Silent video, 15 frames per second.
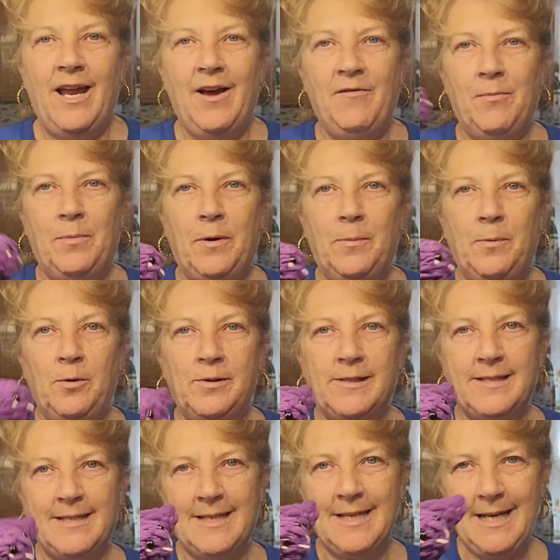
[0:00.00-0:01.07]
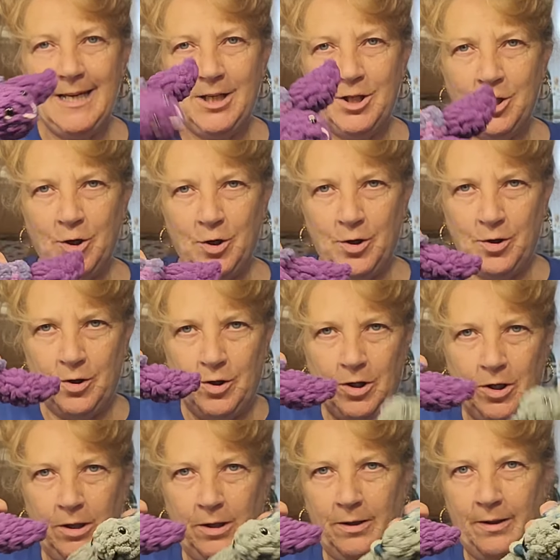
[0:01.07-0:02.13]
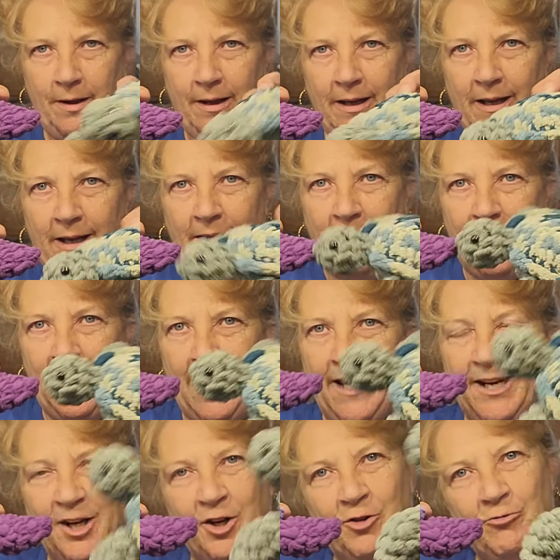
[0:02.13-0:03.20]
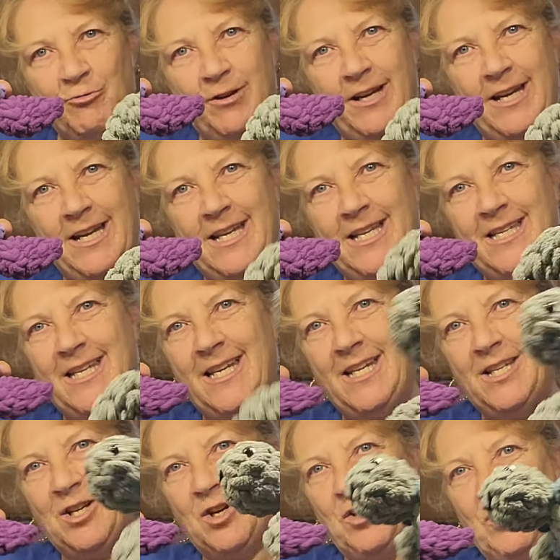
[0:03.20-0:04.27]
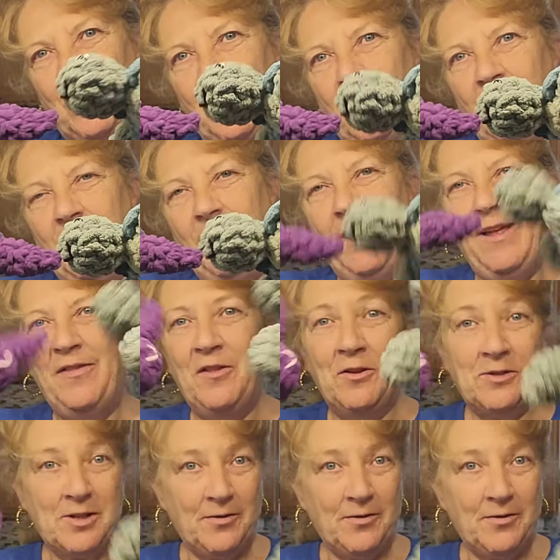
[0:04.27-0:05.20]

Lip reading: a purple sea turtle and a green sea turtle. And those are